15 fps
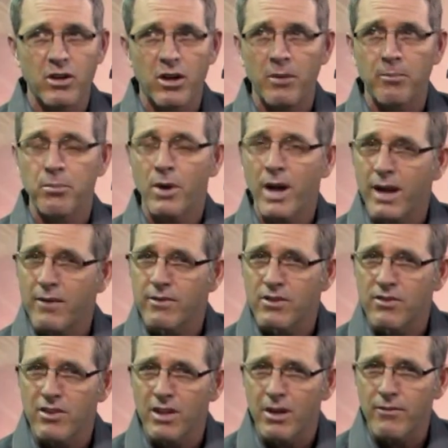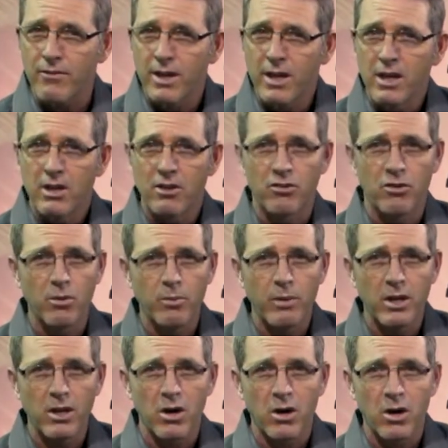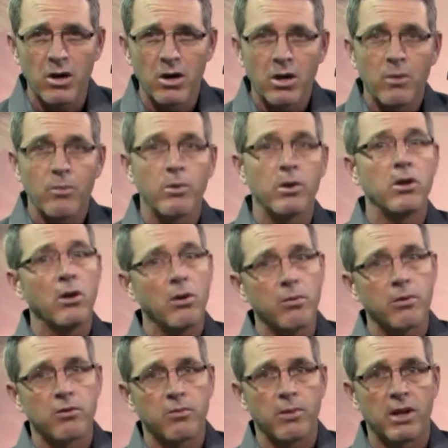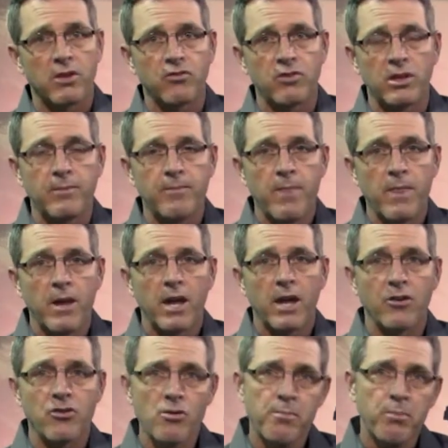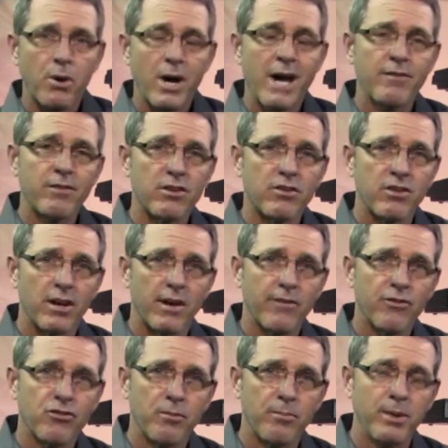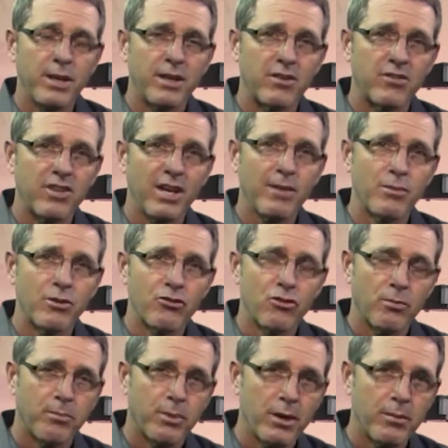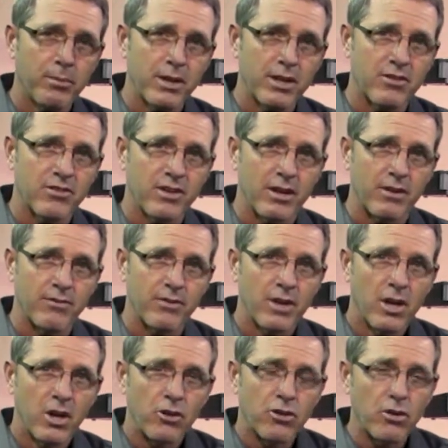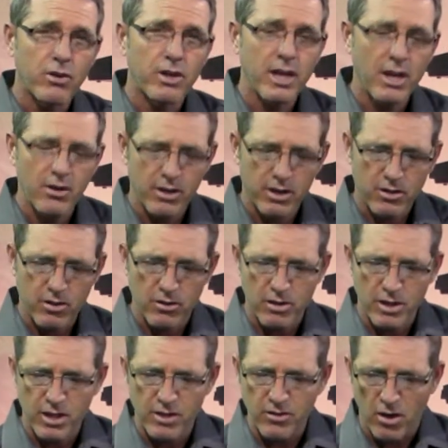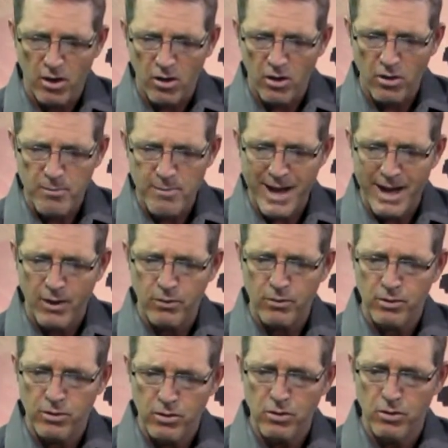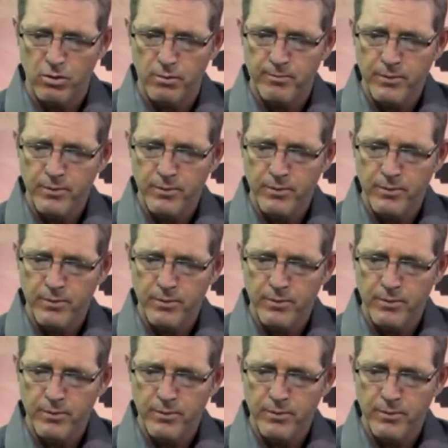Our private self is who we are when no one's watching. And your private self should be the same as your public self. Your character is all about you.